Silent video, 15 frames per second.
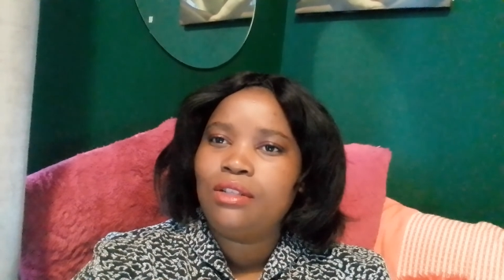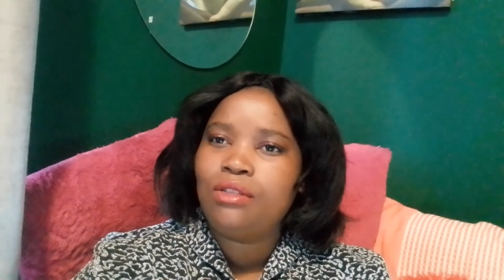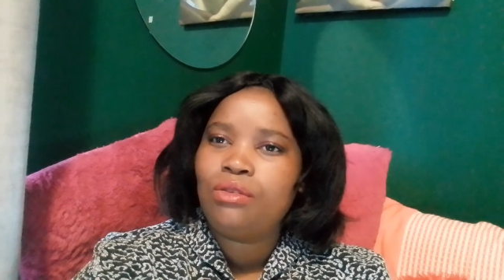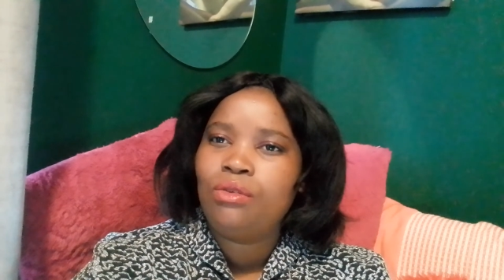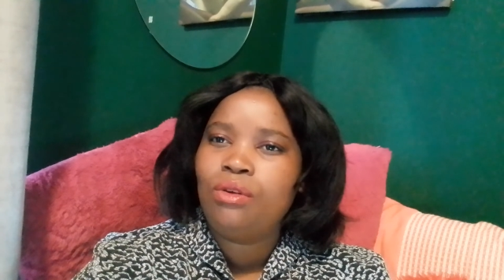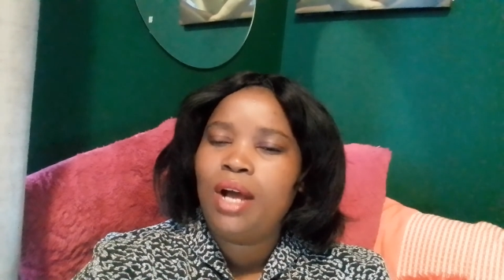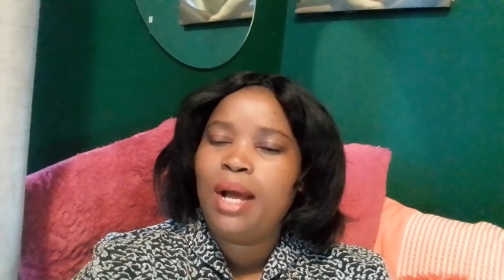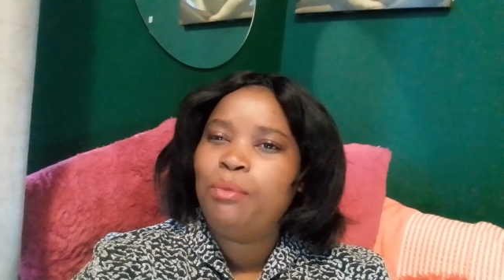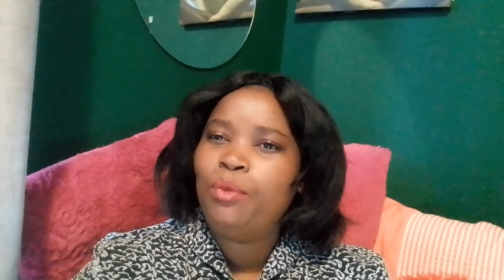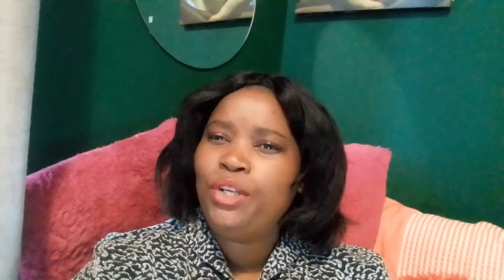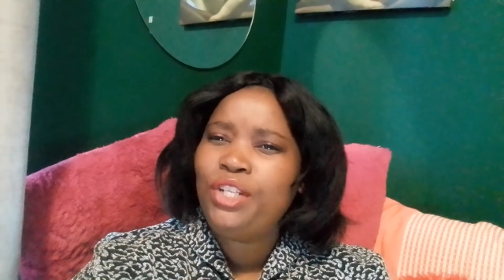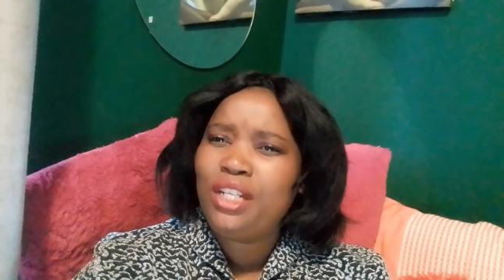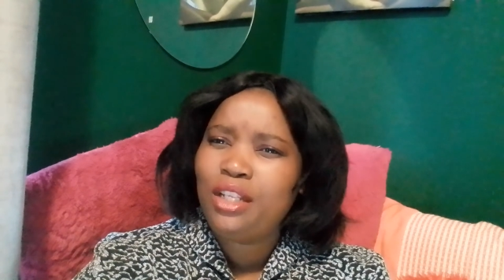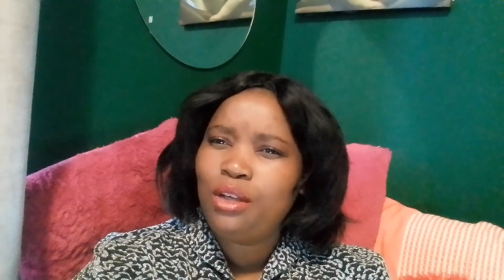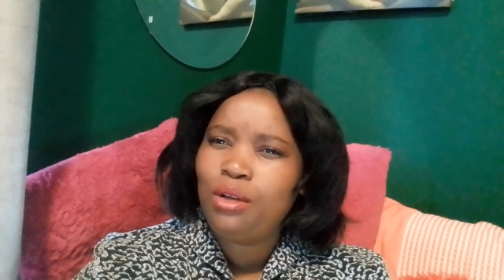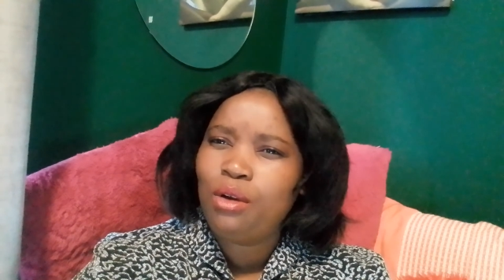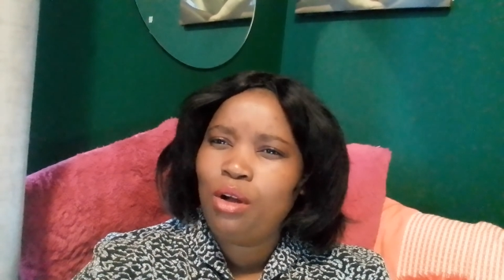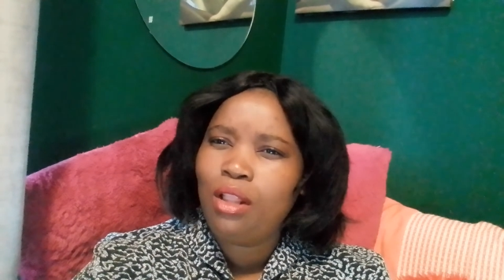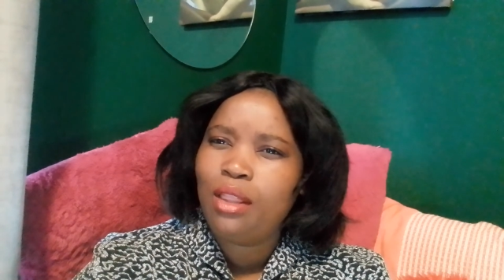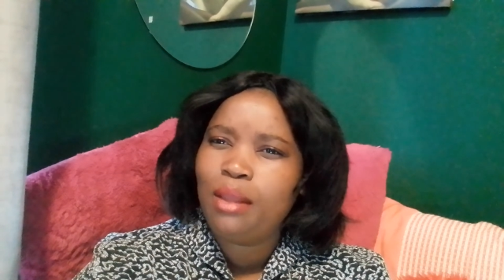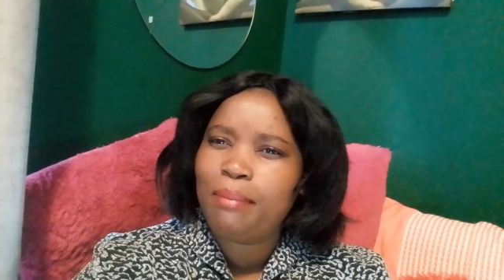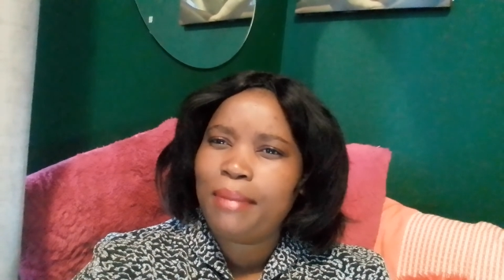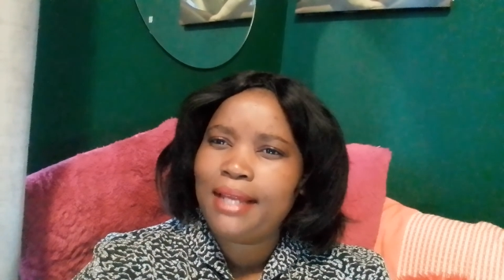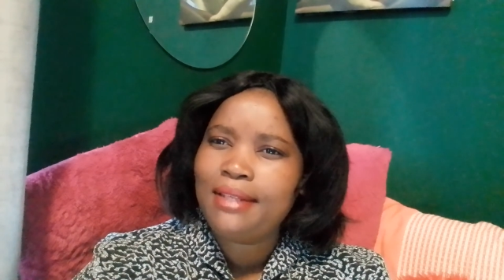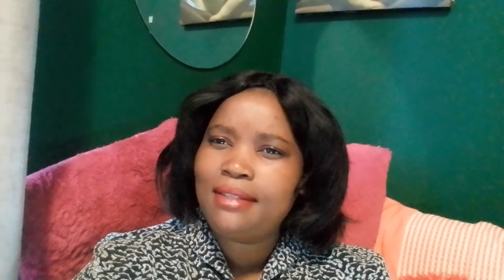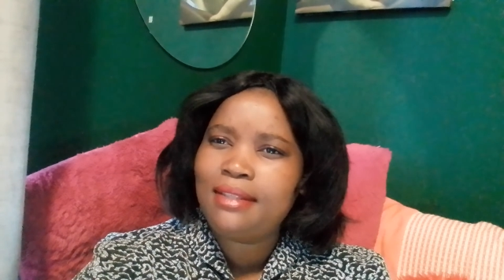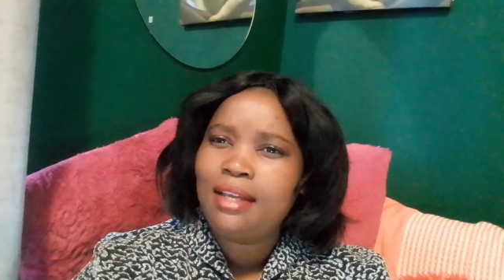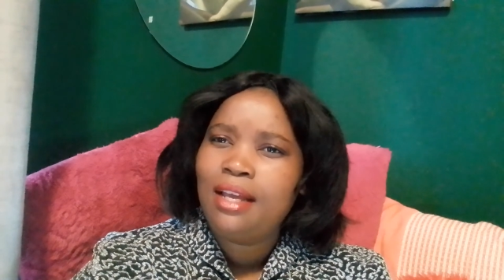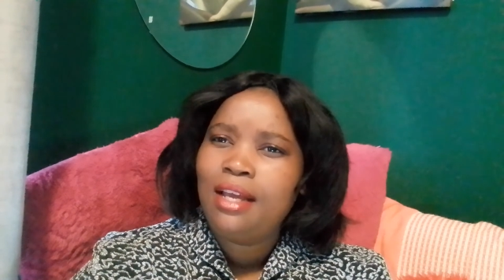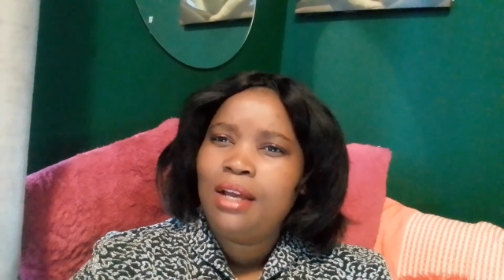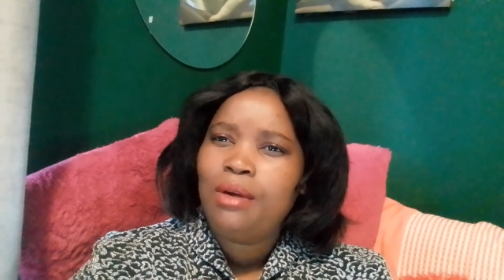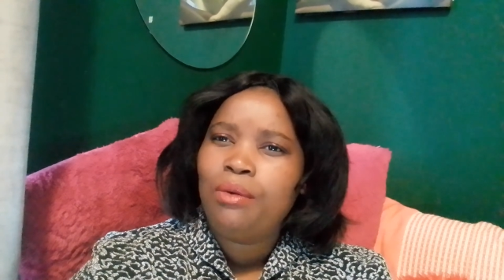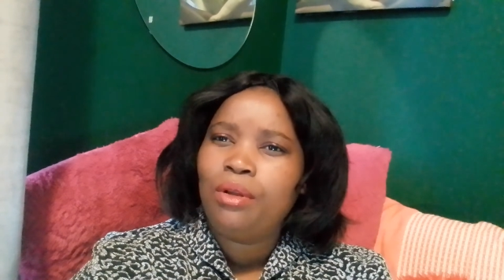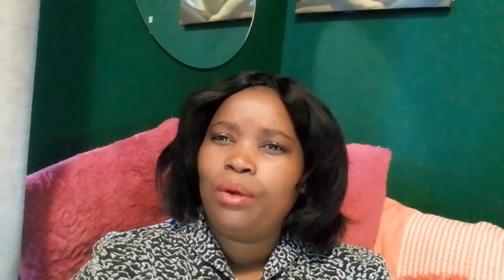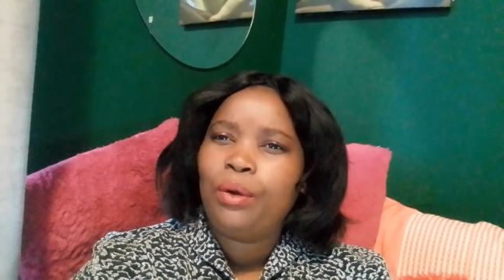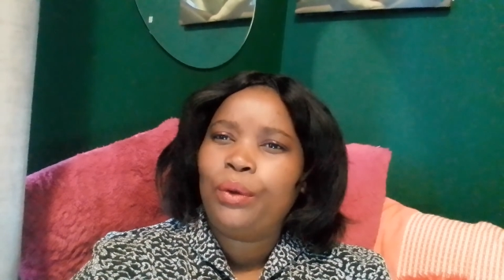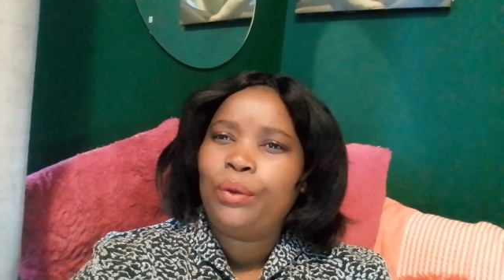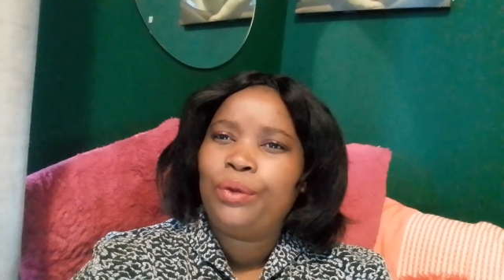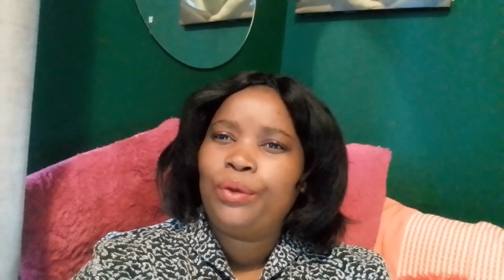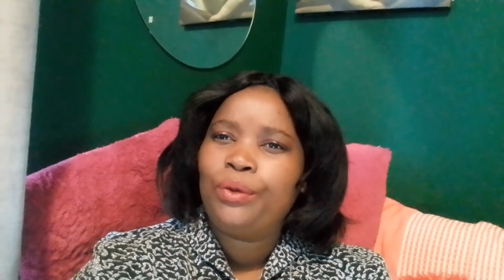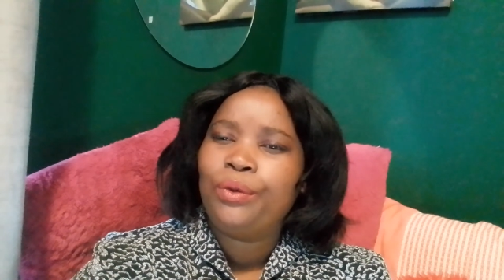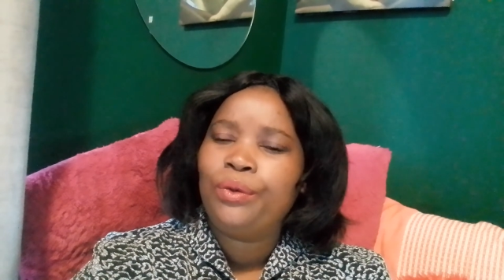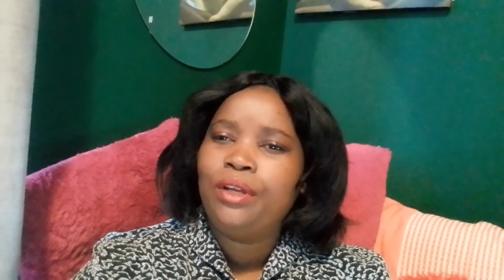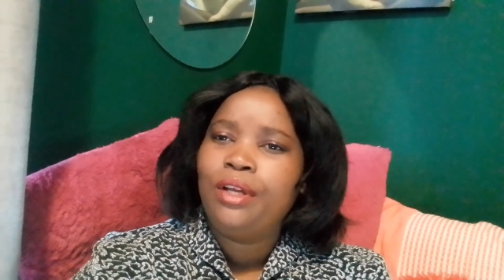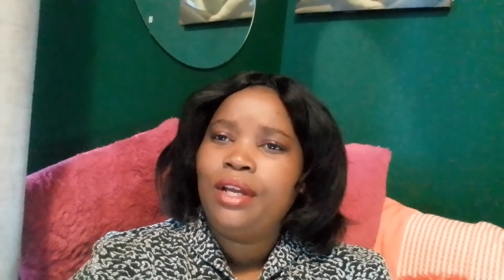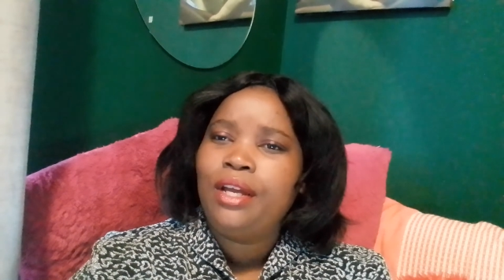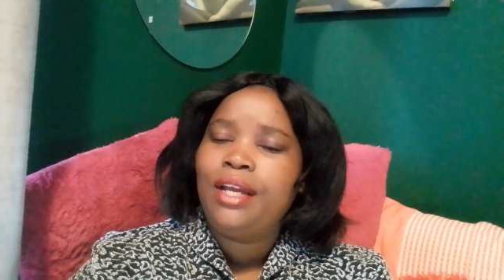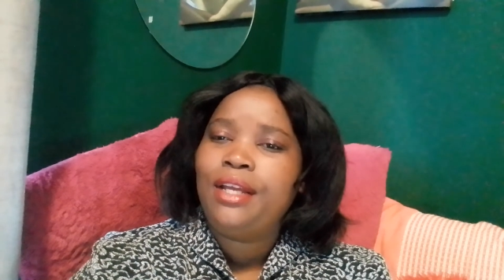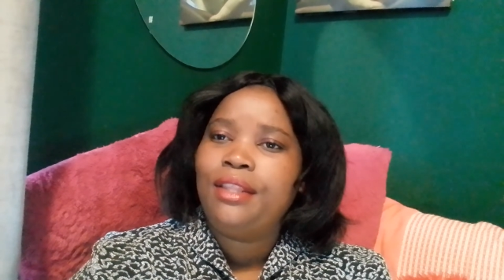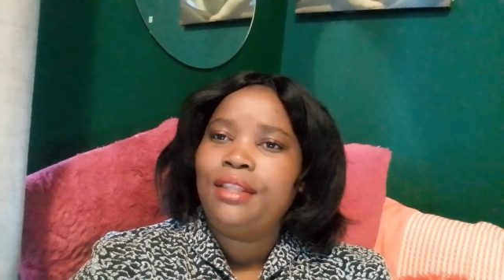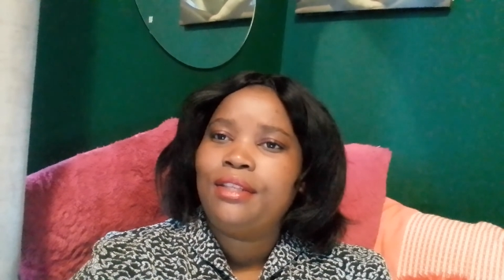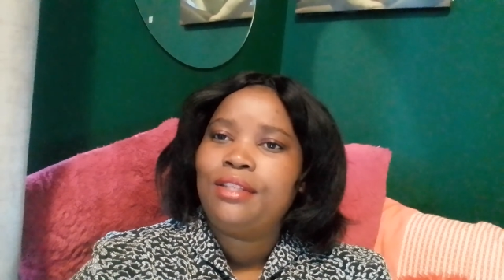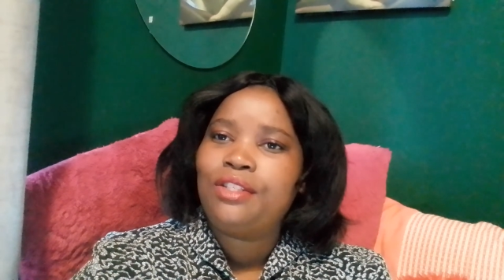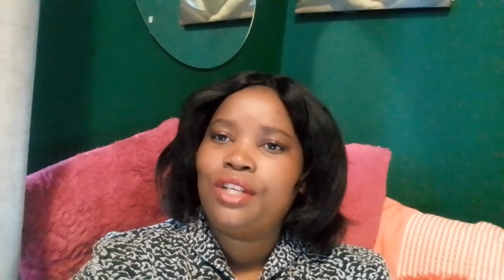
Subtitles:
So I'm wishing you all the best. We'll go through in this